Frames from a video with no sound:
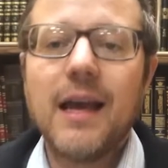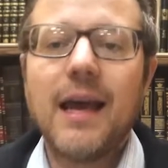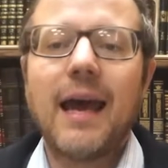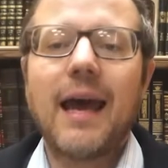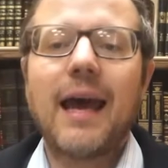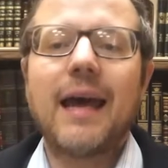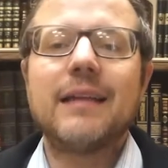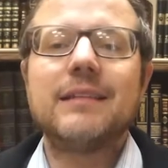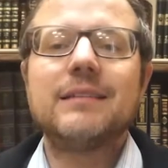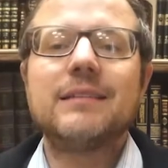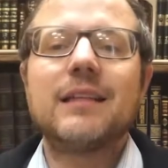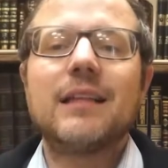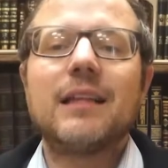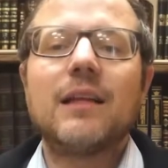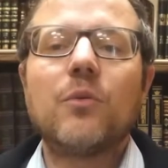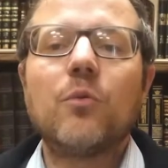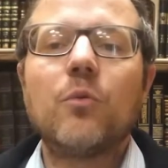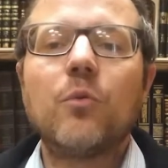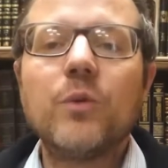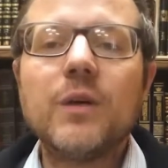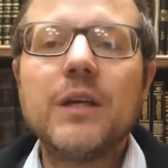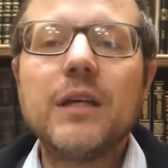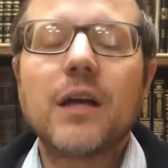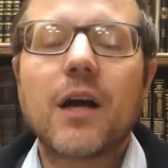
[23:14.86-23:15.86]
and
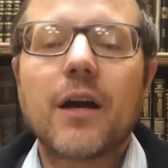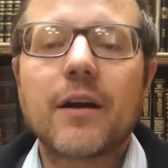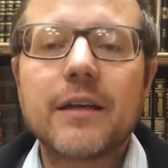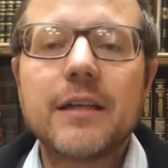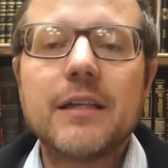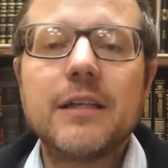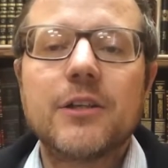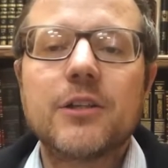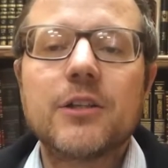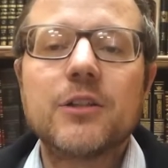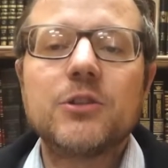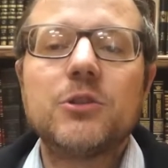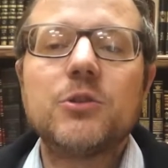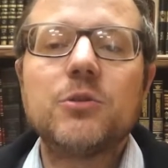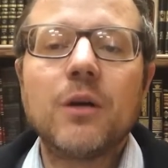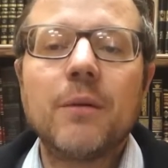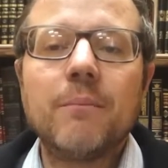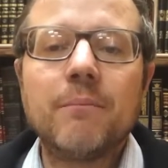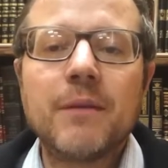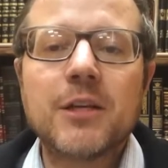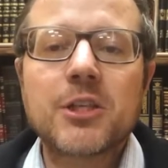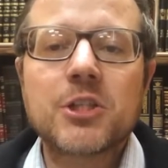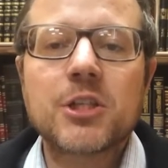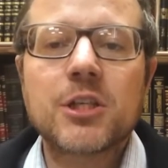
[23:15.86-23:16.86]
that we are here to do a
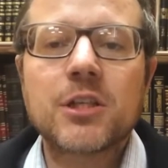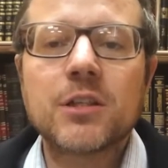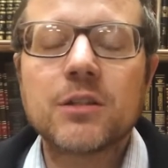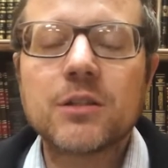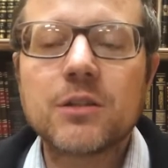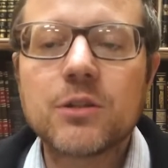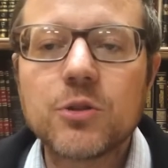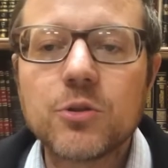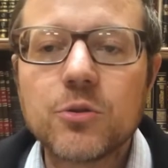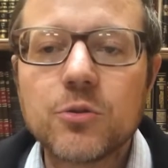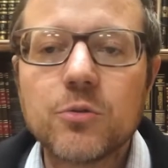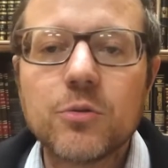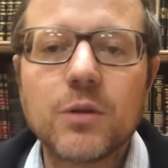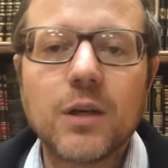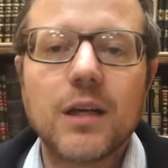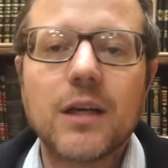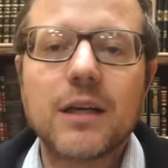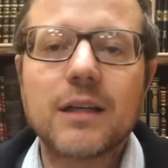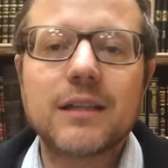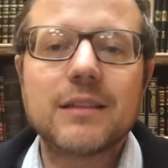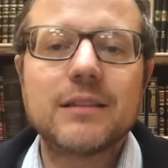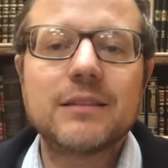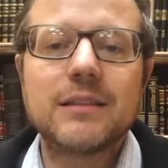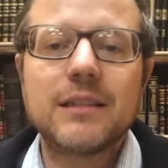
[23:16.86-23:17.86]
mission
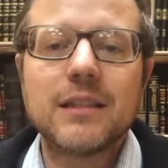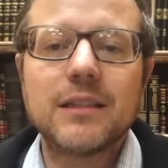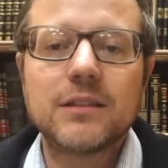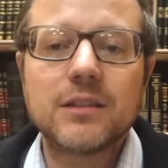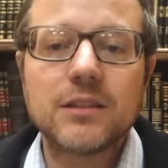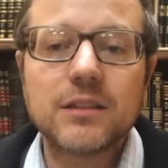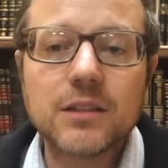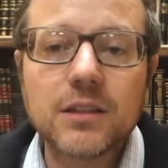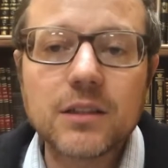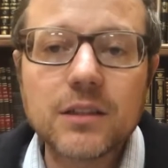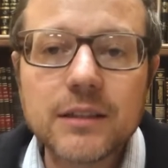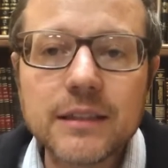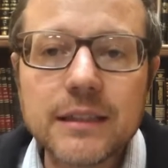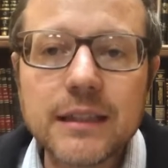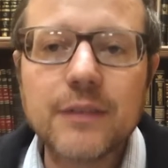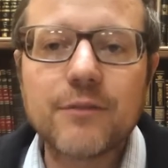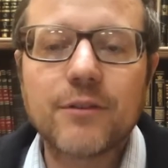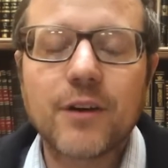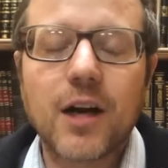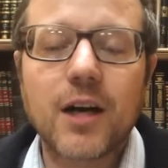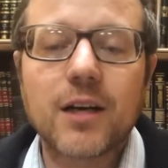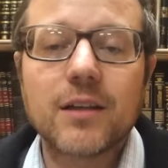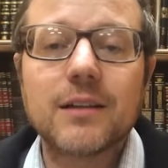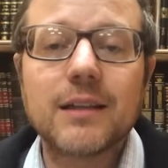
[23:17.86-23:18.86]
to live
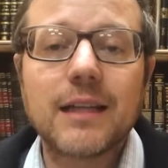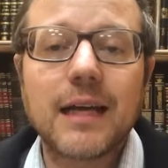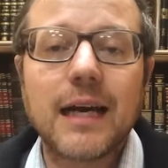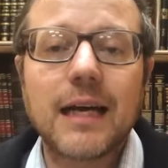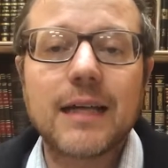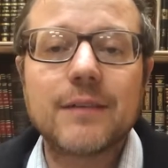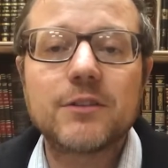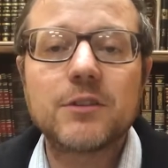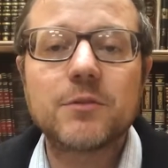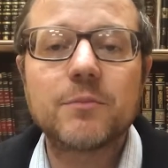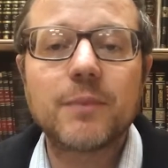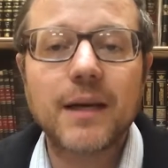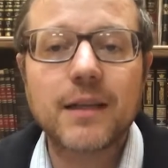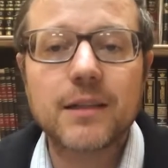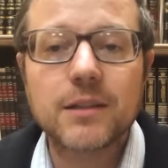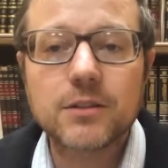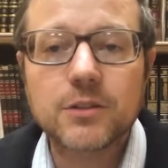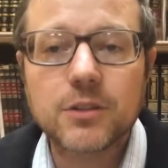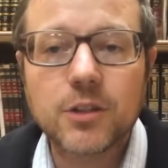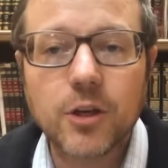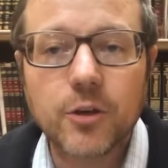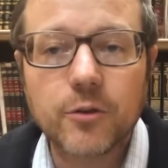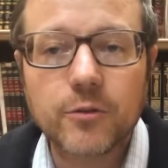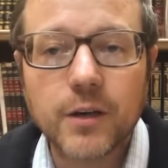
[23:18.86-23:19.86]
our lives by the
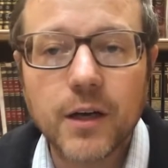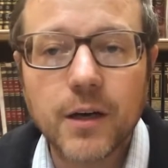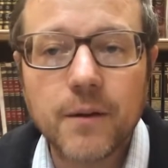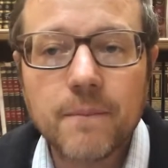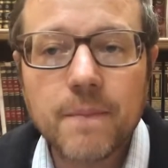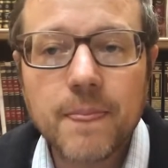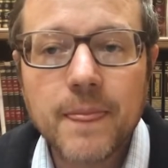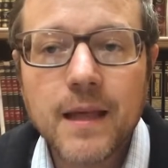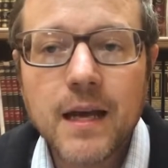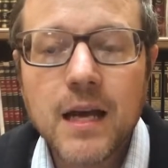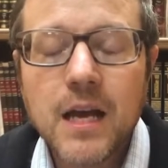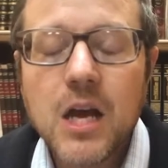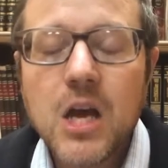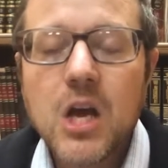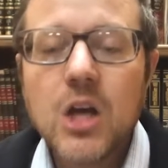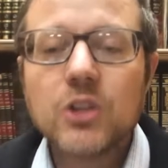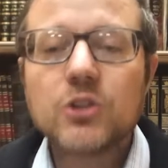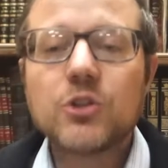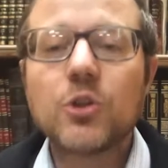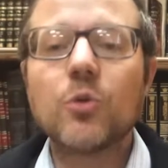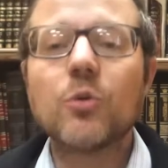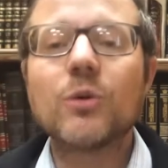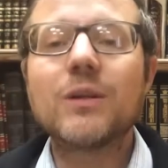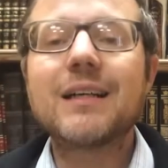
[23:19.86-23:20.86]
Torah.
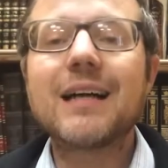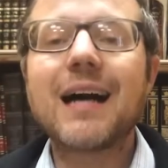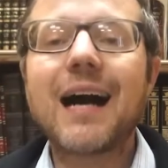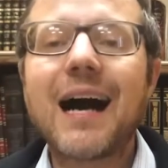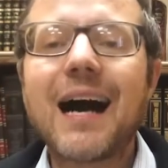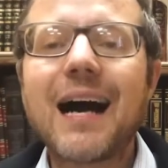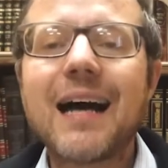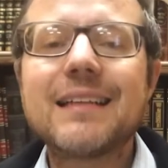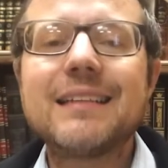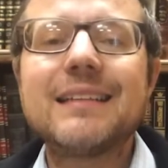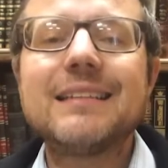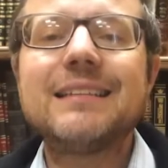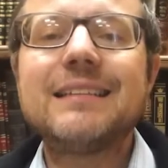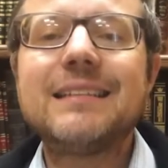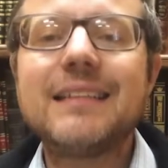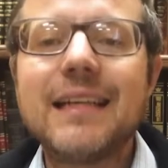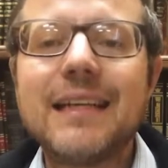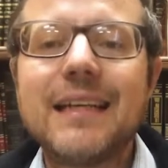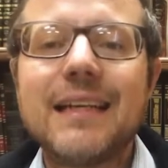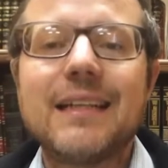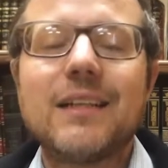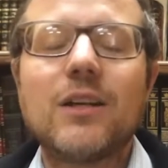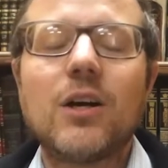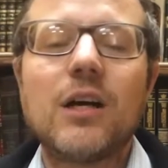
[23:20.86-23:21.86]
So God
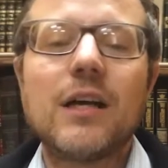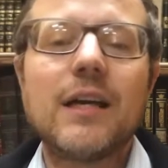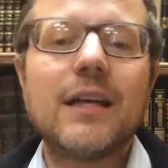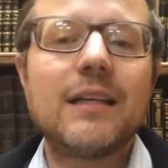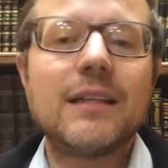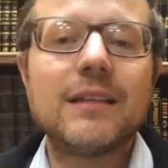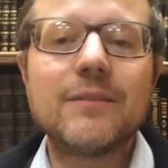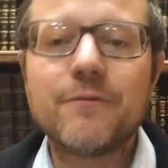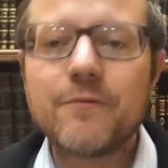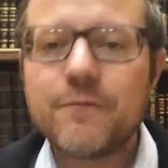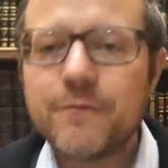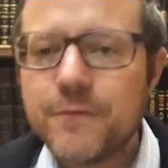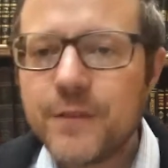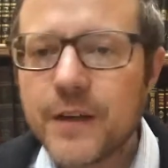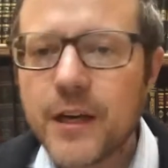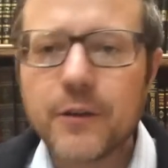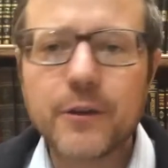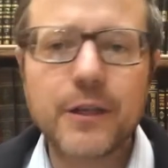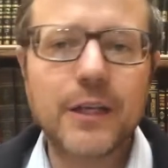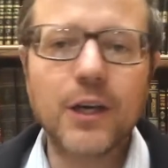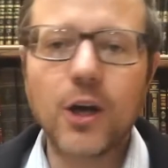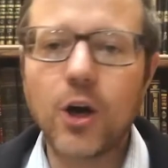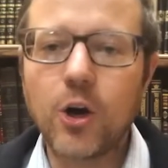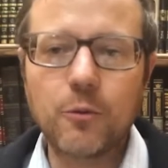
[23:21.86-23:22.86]
did it in a
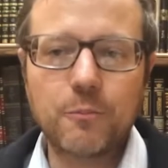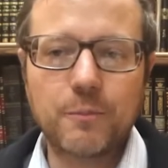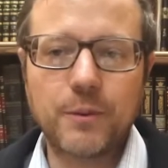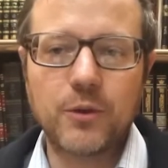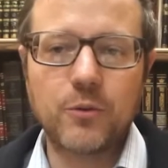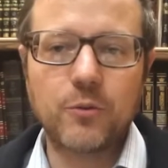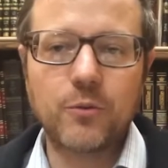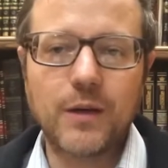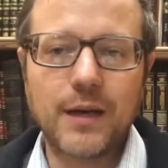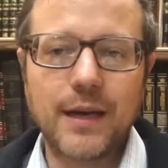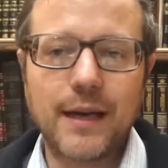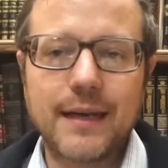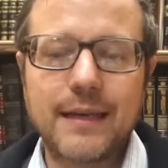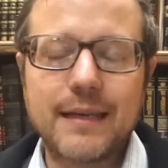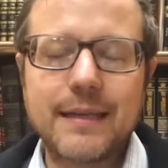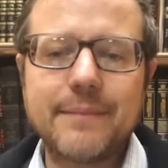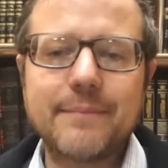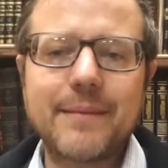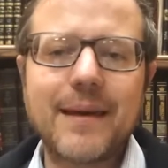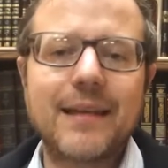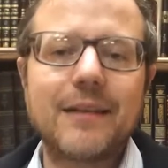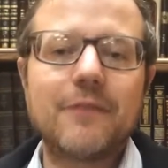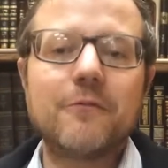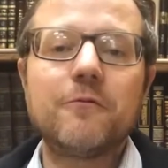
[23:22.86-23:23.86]
very open way. He
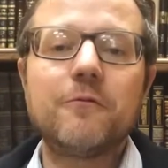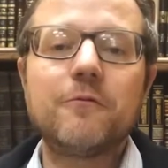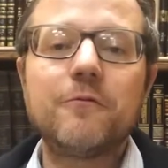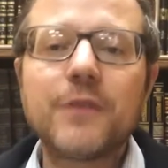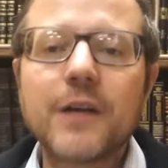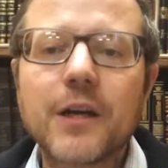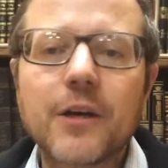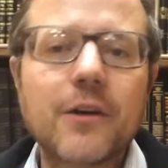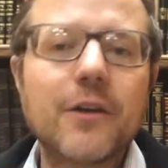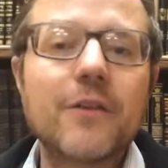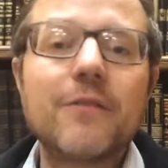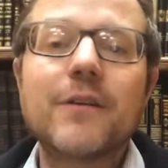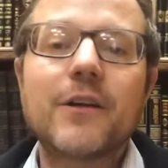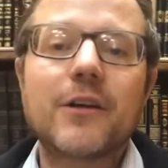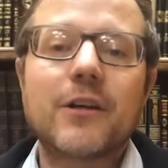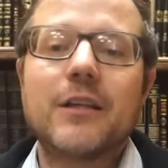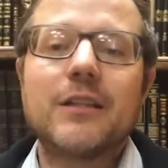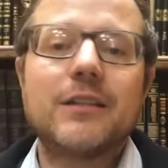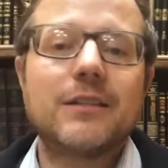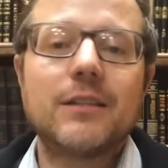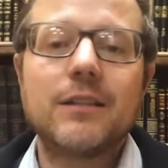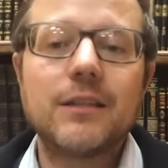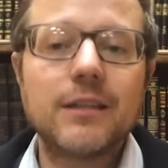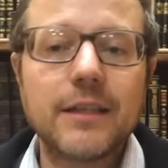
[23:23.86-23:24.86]
made it very,
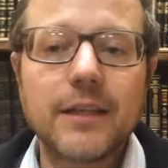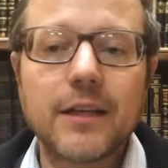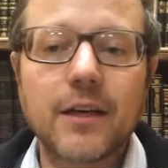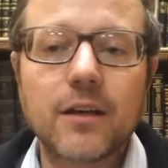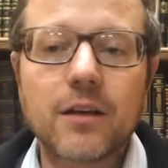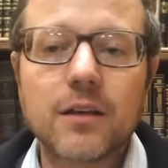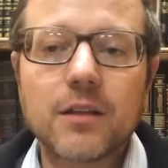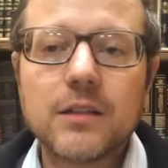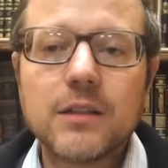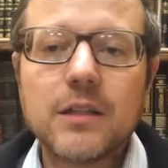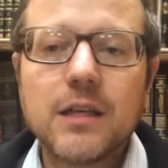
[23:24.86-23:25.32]
very clear